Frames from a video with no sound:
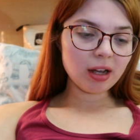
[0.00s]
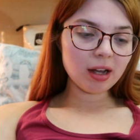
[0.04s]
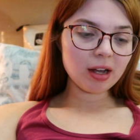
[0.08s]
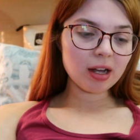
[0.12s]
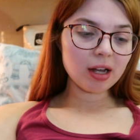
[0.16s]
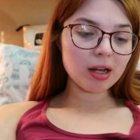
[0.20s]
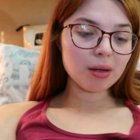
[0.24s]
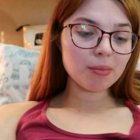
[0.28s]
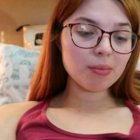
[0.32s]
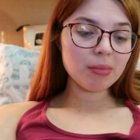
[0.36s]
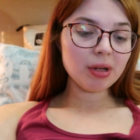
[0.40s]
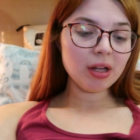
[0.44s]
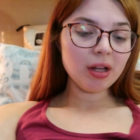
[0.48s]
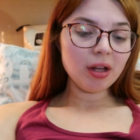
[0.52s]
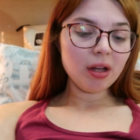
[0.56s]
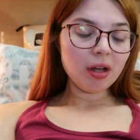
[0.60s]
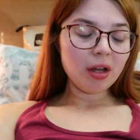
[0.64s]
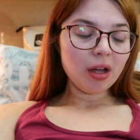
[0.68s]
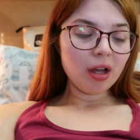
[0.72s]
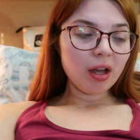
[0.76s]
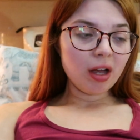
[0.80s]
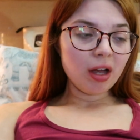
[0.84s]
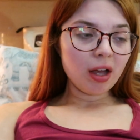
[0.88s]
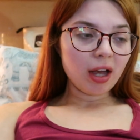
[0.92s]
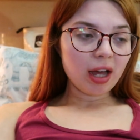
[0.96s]
And
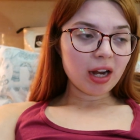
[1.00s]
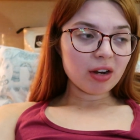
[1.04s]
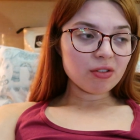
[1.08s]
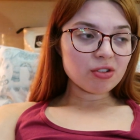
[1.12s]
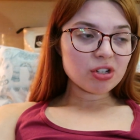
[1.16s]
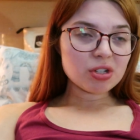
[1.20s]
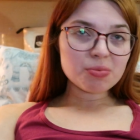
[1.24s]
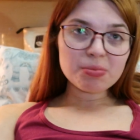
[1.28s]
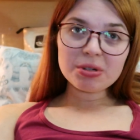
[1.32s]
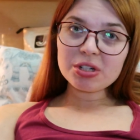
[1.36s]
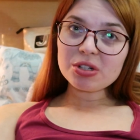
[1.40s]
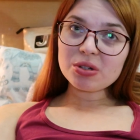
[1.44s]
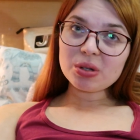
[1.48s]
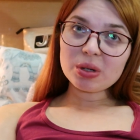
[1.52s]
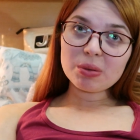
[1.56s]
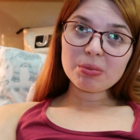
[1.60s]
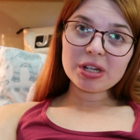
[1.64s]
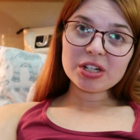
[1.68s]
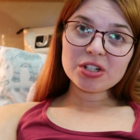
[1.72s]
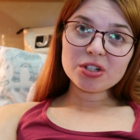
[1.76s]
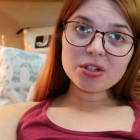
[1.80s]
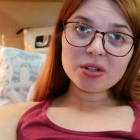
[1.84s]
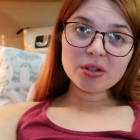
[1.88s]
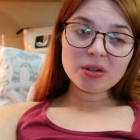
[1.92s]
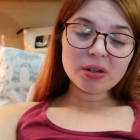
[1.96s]
I've just been doing a
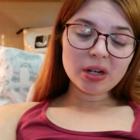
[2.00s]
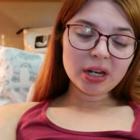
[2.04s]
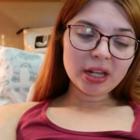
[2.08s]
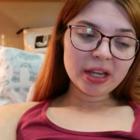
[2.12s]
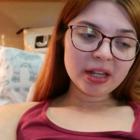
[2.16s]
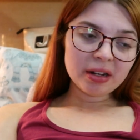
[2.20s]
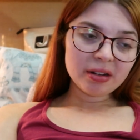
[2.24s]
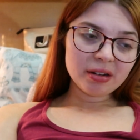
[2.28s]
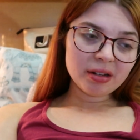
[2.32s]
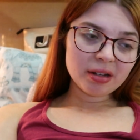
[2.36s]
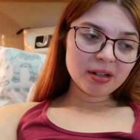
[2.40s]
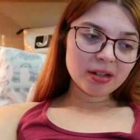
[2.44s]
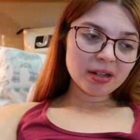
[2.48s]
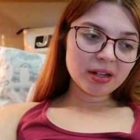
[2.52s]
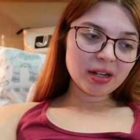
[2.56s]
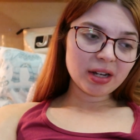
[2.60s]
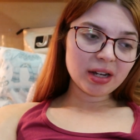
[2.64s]
bit of doodling,